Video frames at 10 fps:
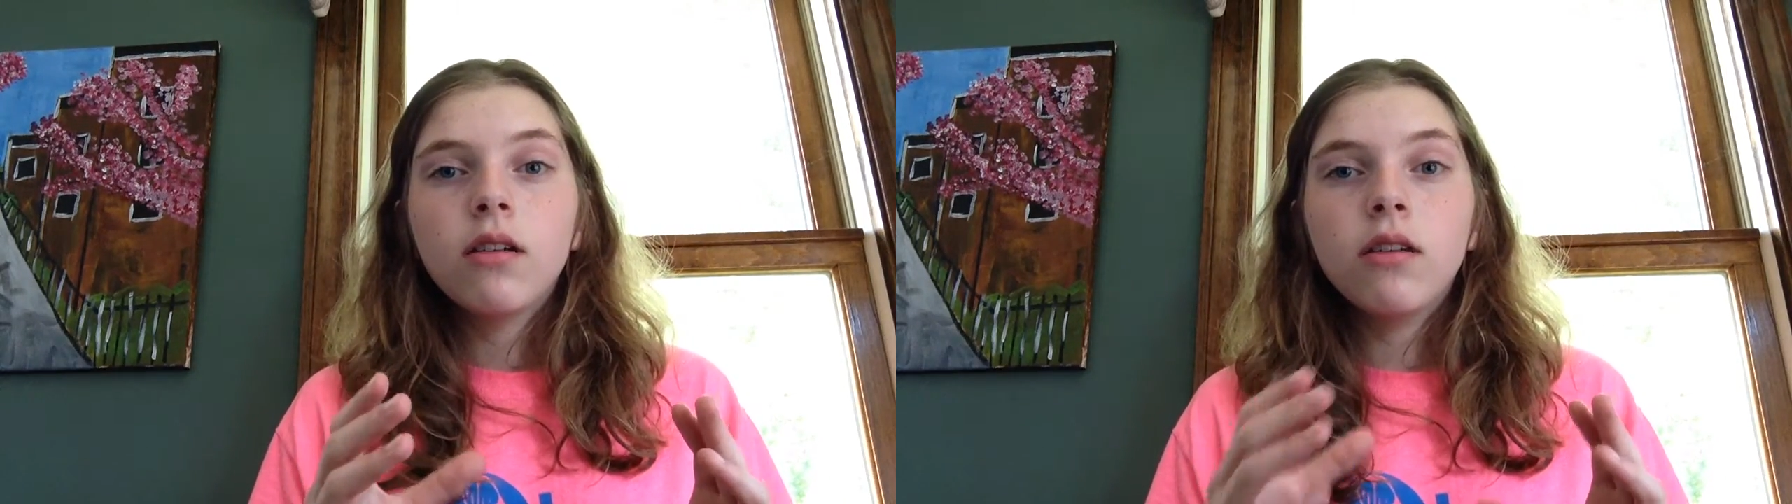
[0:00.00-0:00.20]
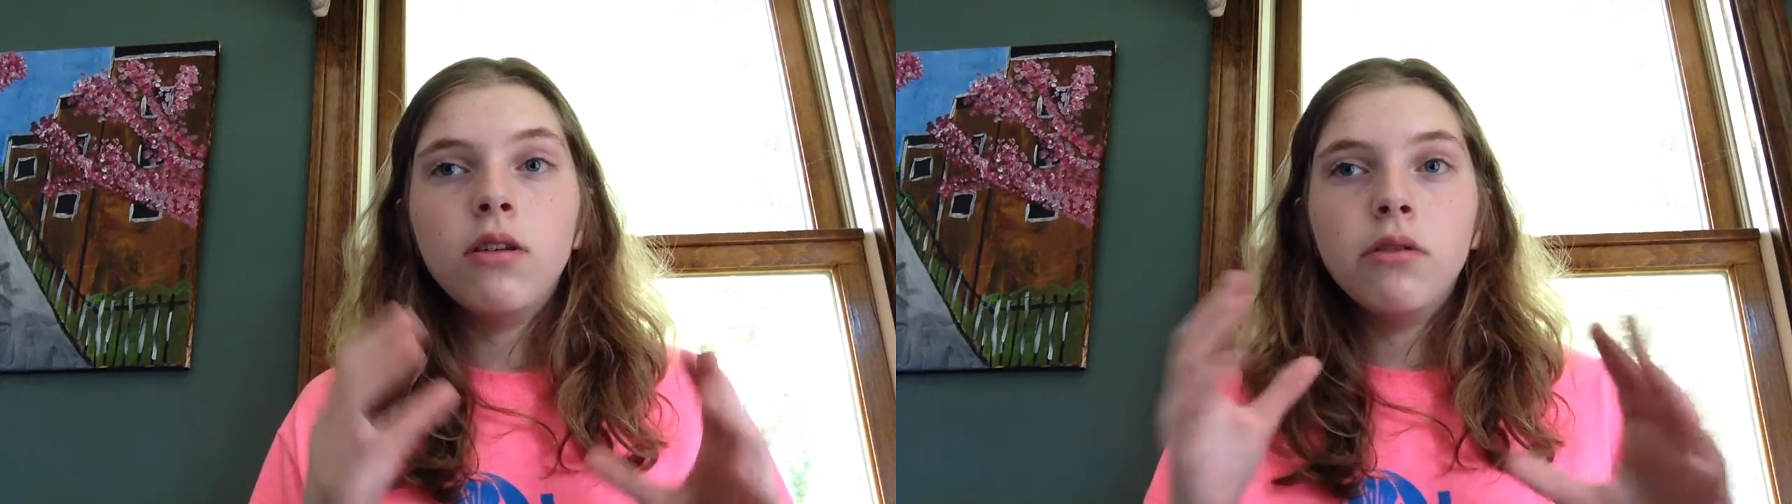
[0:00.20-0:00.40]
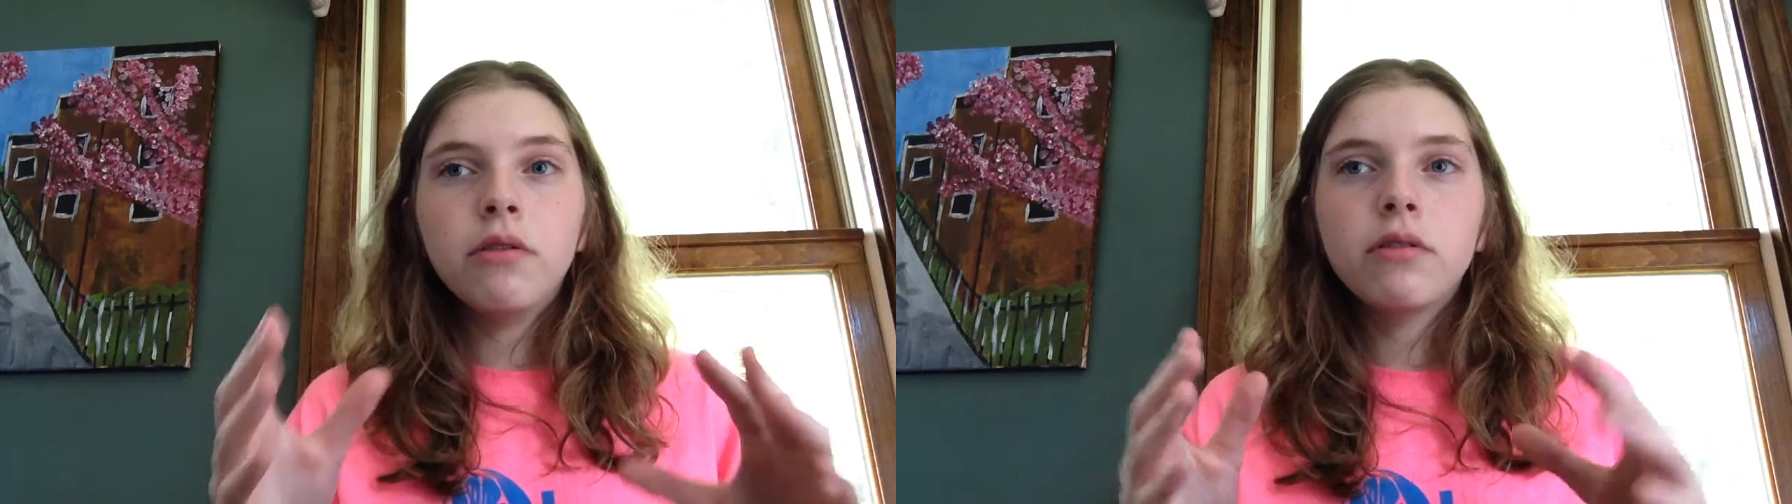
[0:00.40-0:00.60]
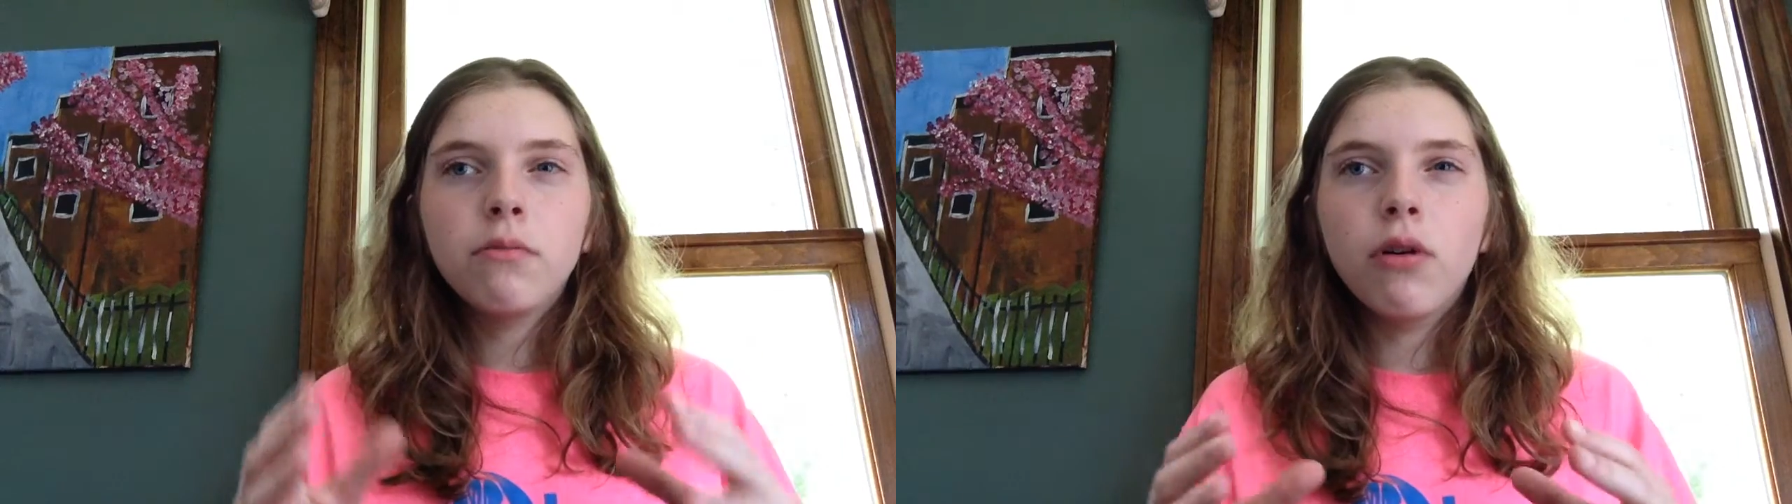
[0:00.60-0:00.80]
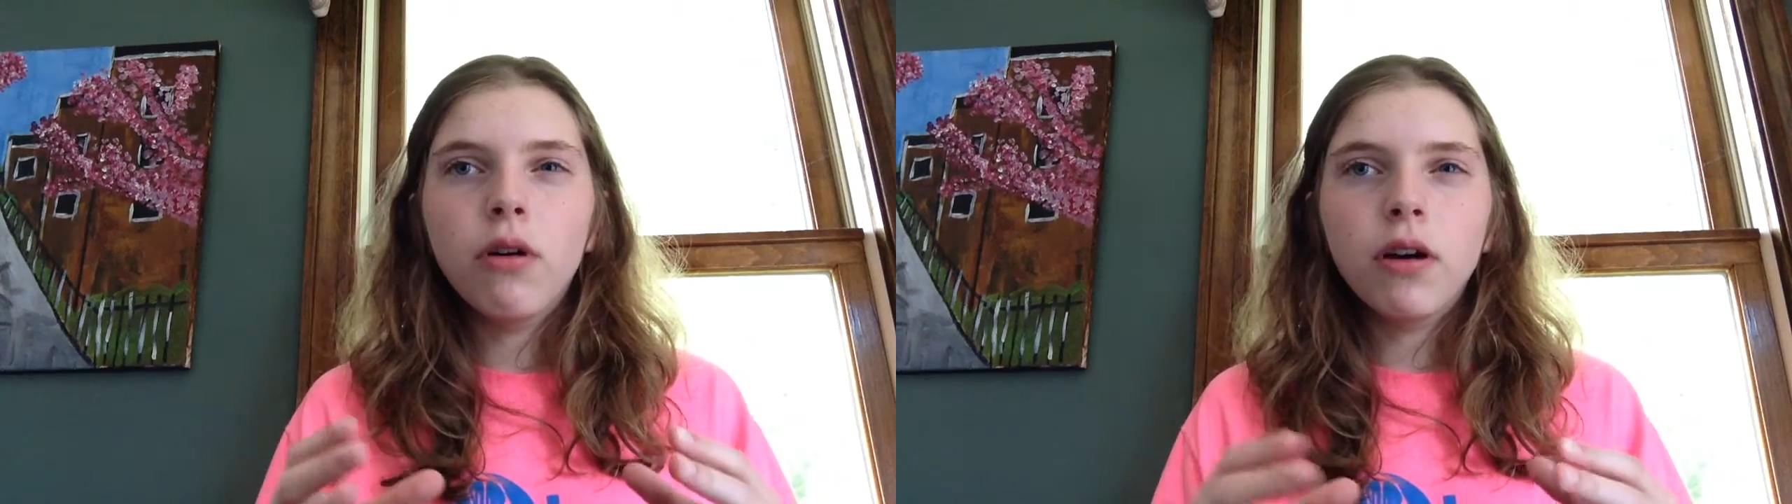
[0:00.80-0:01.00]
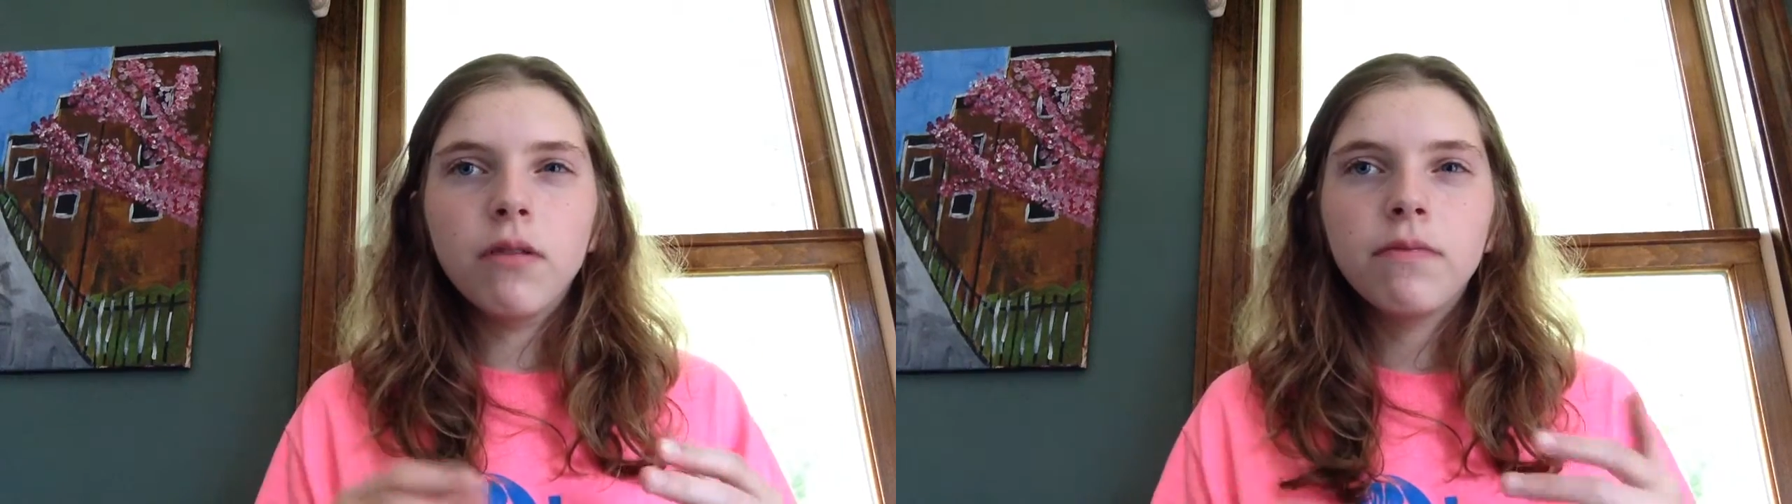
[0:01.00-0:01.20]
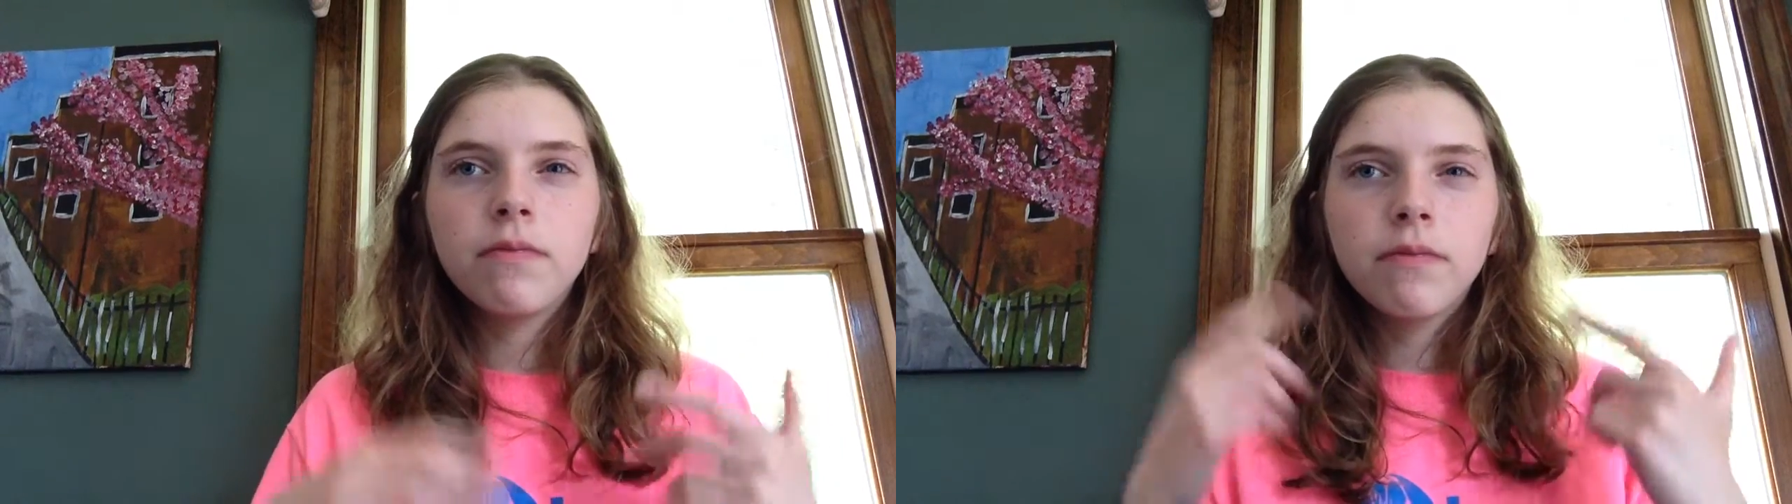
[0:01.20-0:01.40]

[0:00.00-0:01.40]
used more,